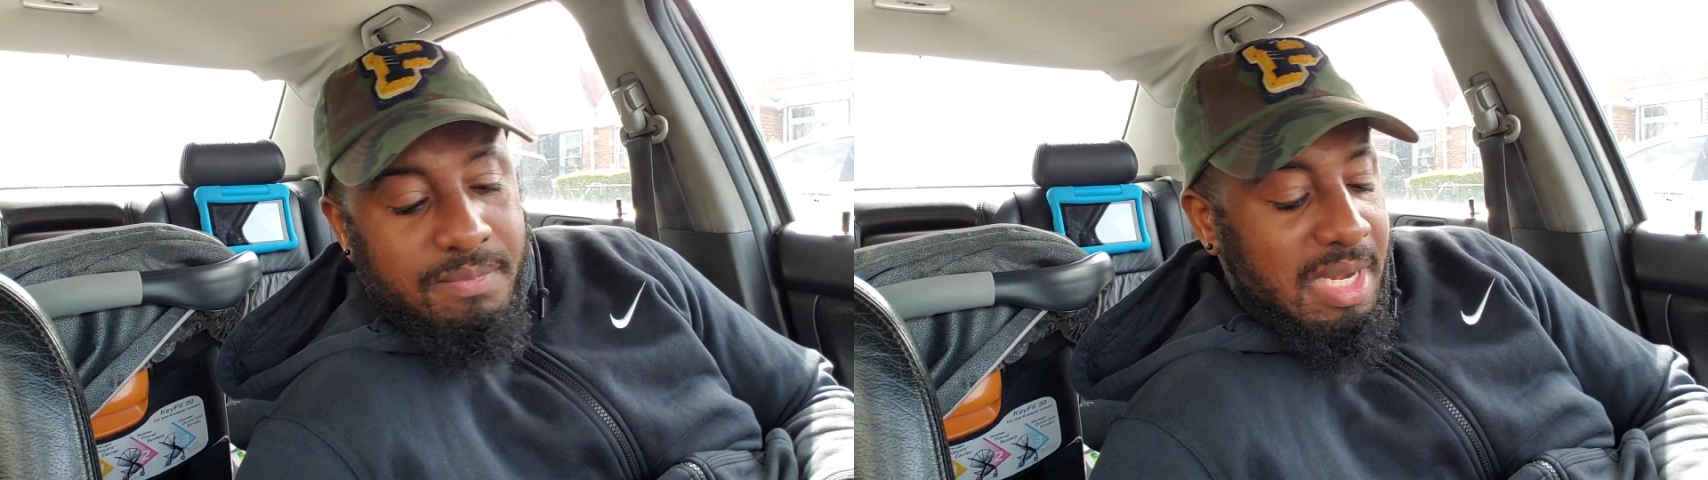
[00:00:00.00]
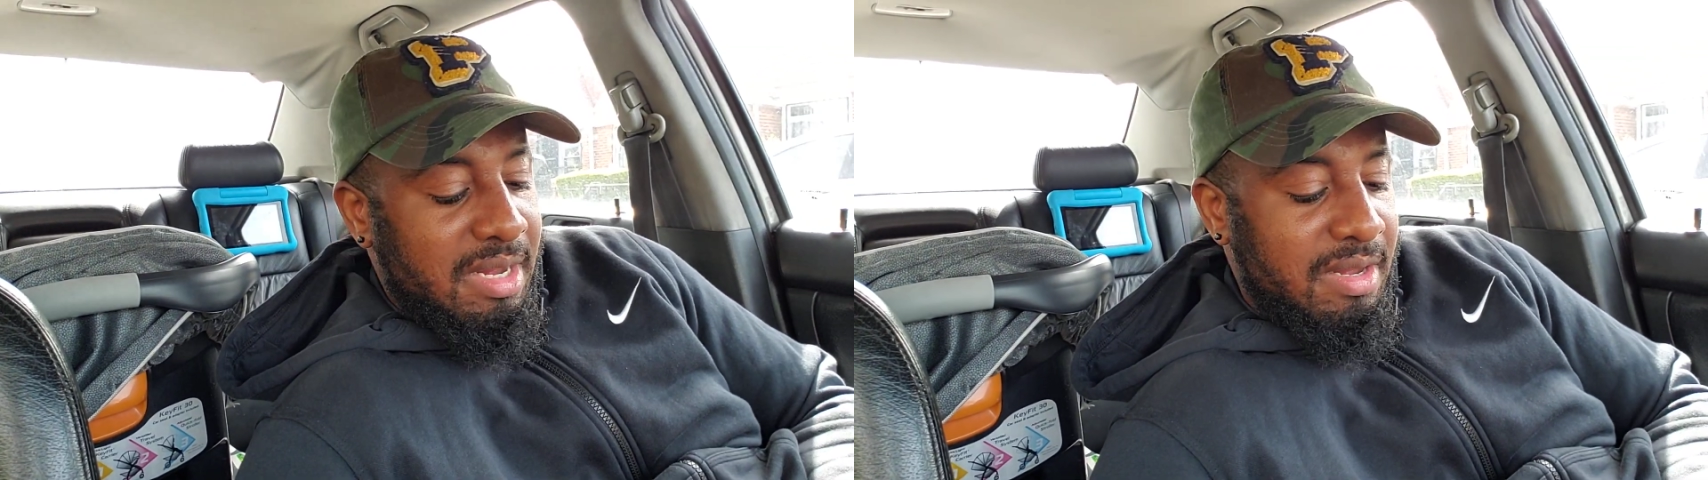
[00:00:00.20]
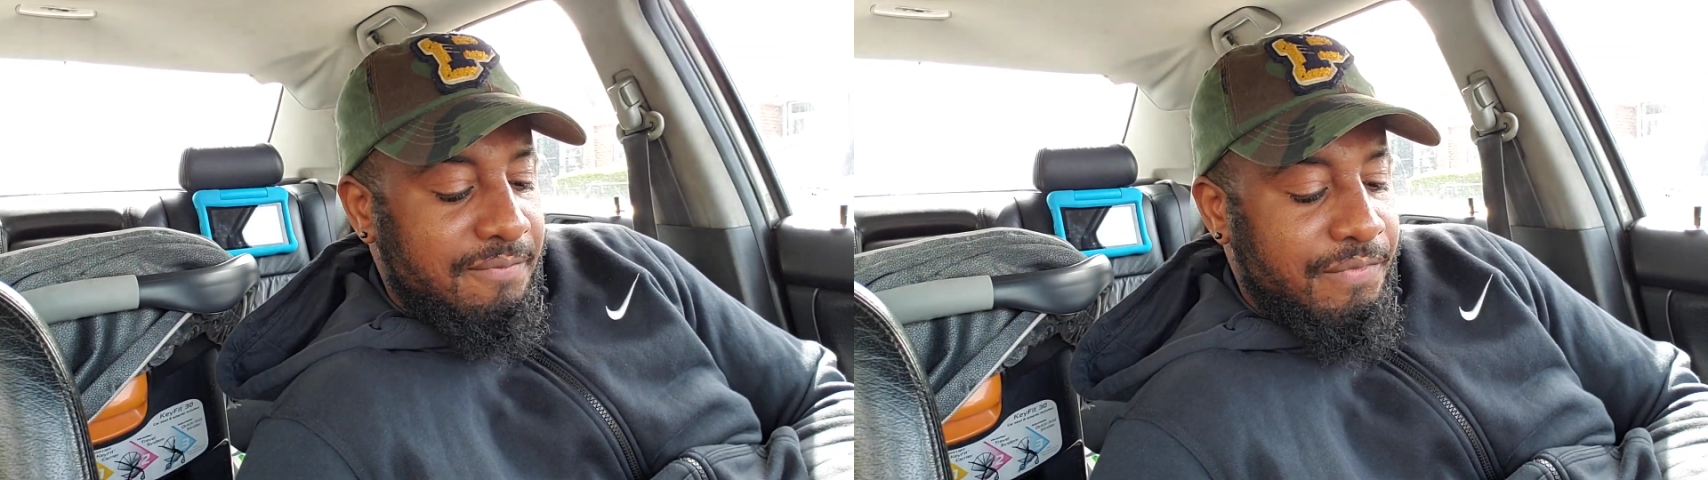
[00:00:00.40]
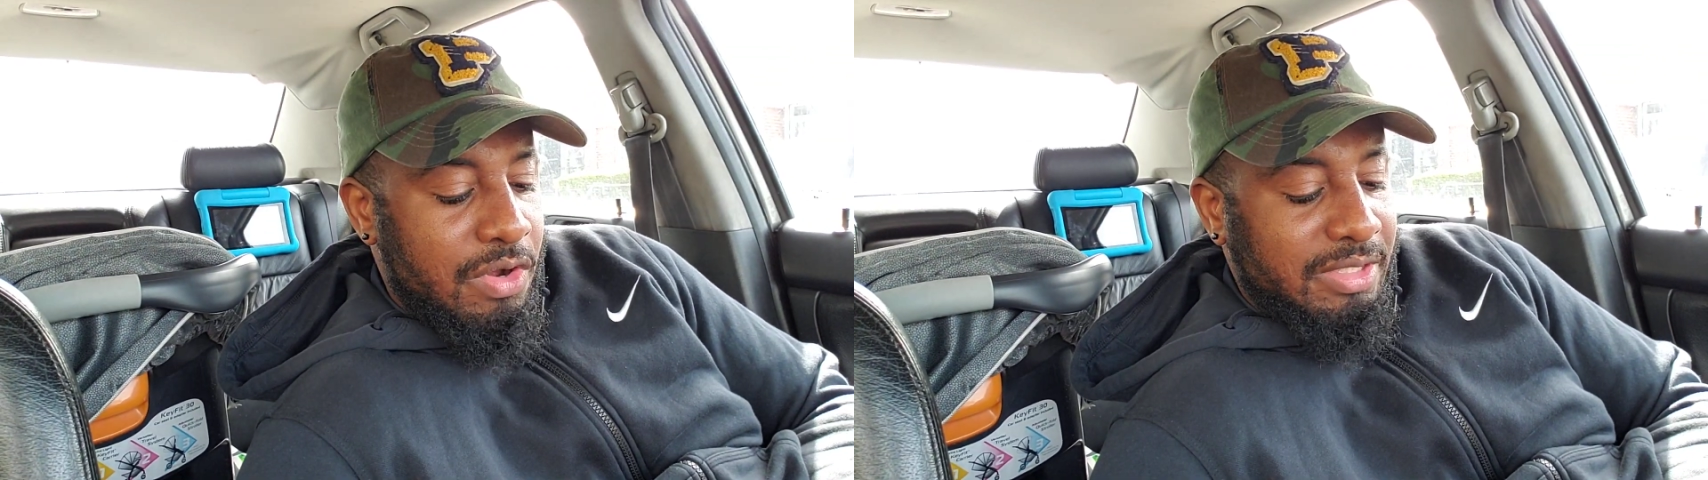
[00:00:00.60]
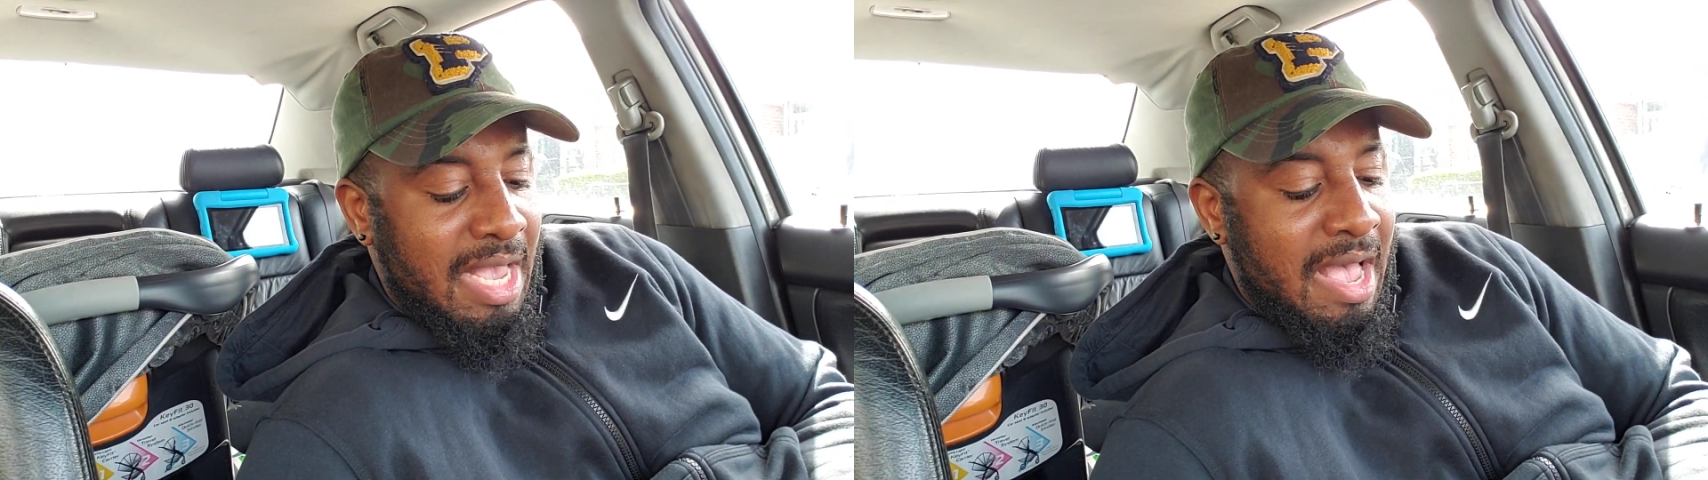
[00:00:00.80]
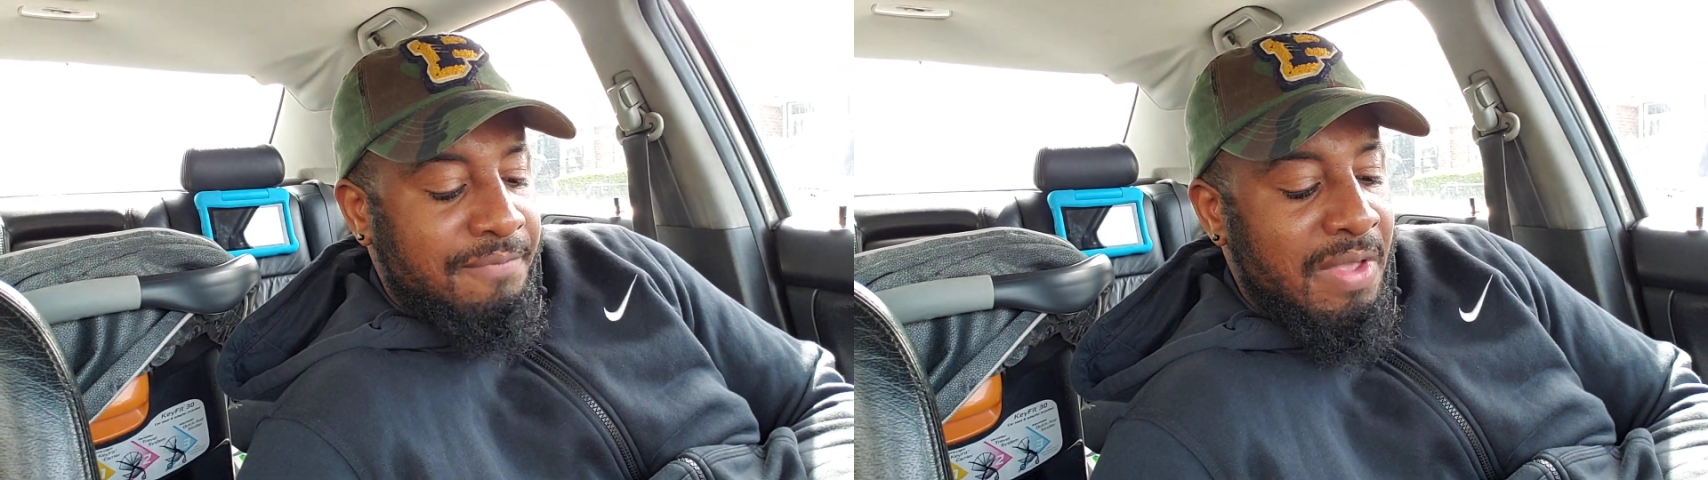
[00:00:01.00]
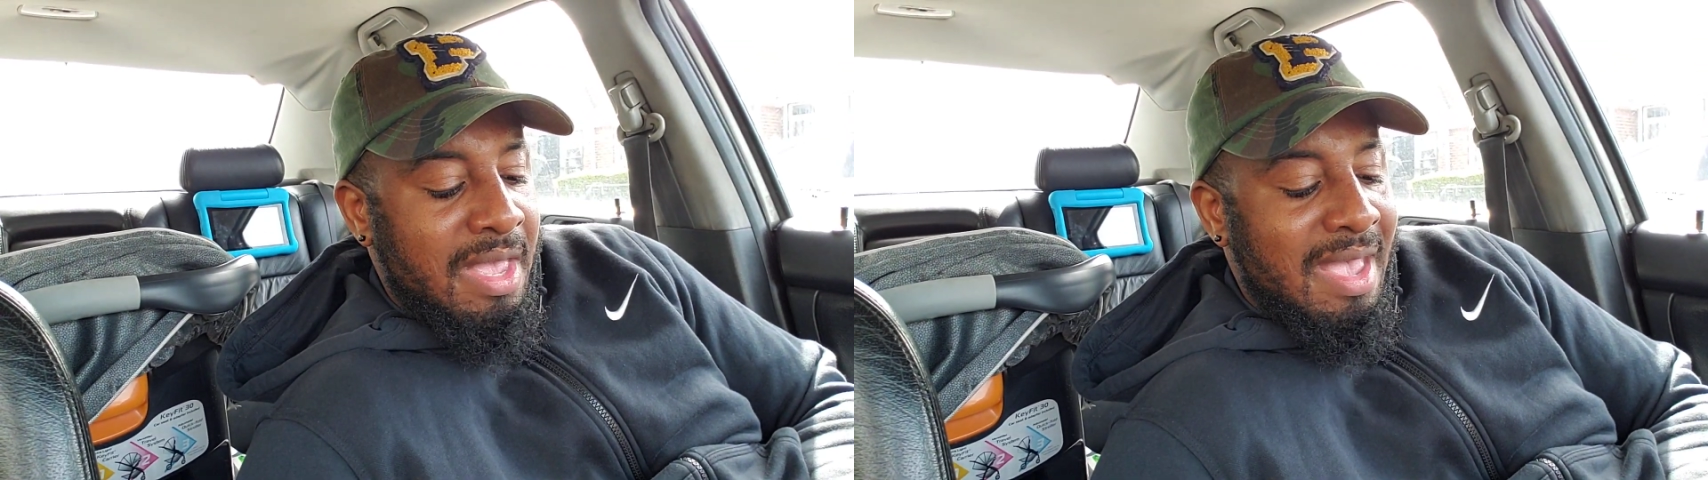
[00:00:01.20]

minute in the first half.